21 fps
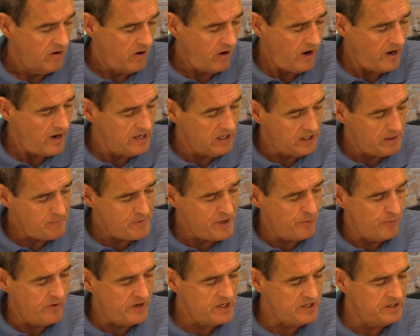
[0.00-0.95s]
All right, let
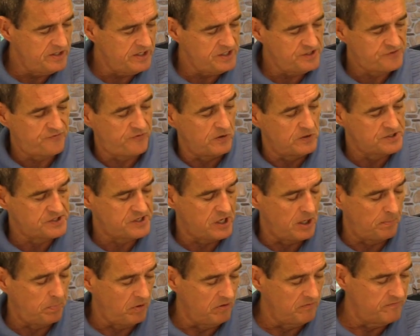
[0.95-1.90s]
me read these first
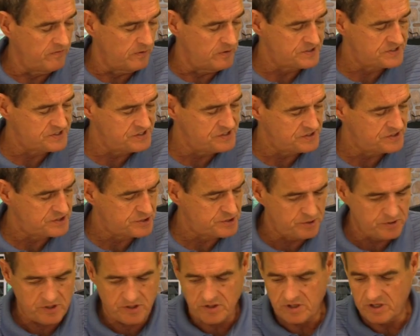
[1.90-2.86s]
couple of verses
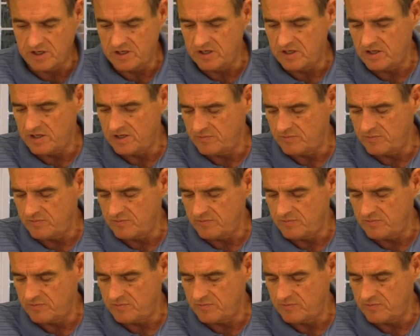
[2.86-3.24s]
to you,